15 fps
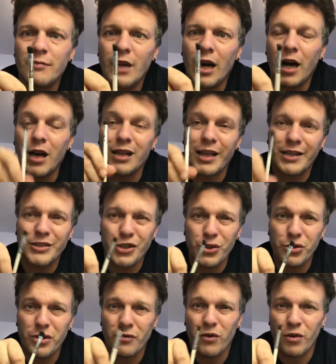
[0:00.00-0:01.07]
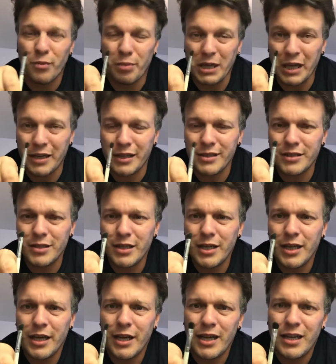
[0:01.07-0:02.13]
I like to use it for the blending,
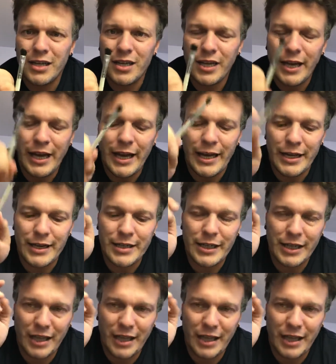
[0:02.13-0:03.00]
and